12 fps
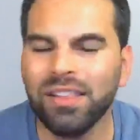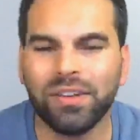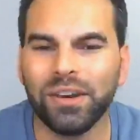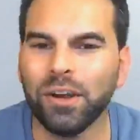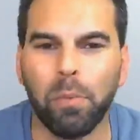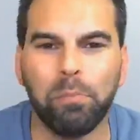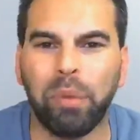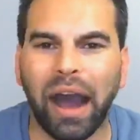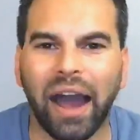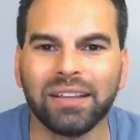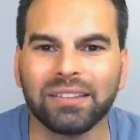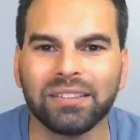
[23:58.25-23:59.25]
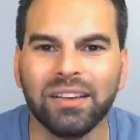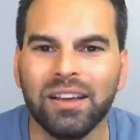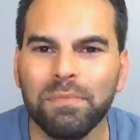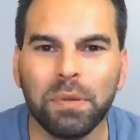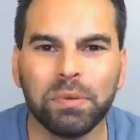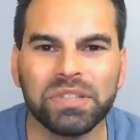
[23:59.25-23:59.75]
There ain't no box.
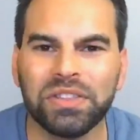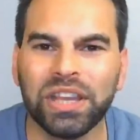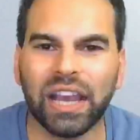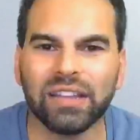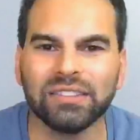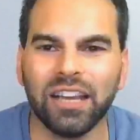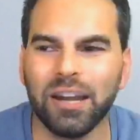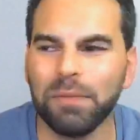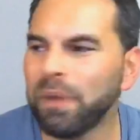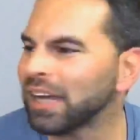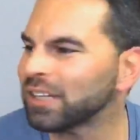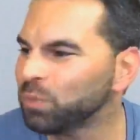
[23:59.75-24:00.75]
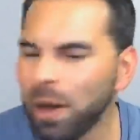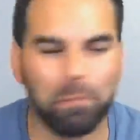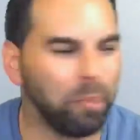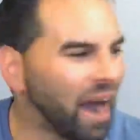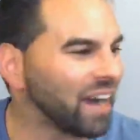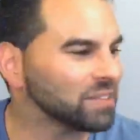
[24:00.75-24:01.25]
People say outside the box.
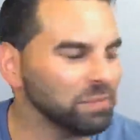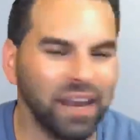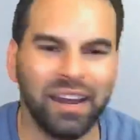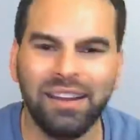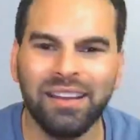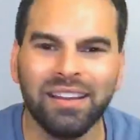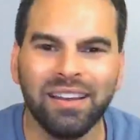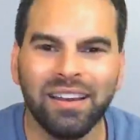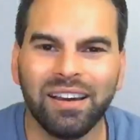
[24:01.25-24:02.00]
What box, man?